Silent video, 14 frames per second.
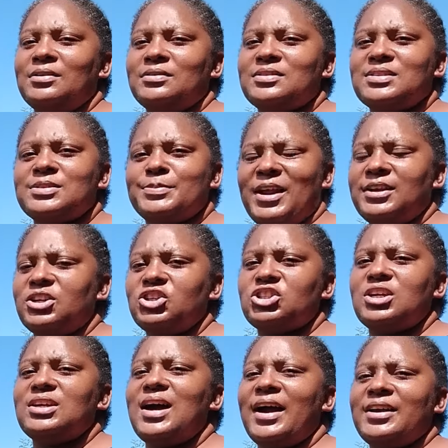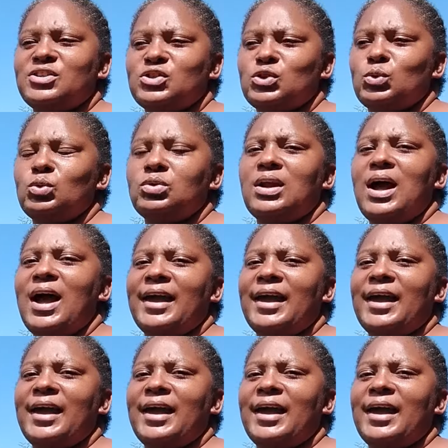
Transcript: Spanish in high school,